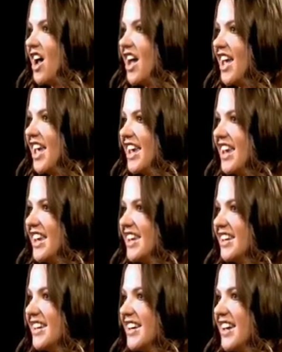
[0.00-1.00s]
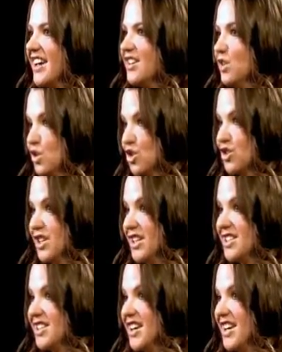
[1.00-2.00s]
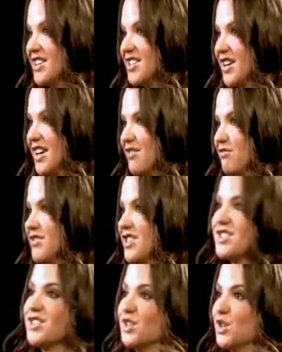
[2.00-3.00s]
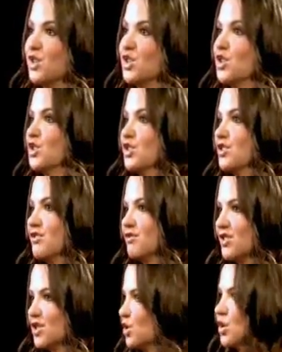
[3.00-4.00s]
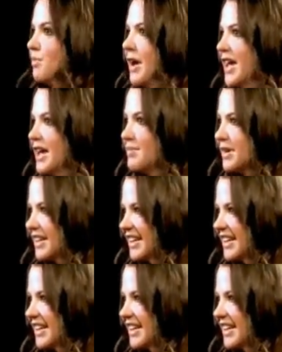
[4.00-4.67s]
I looked on the internet, I did a search on Sugar Babe,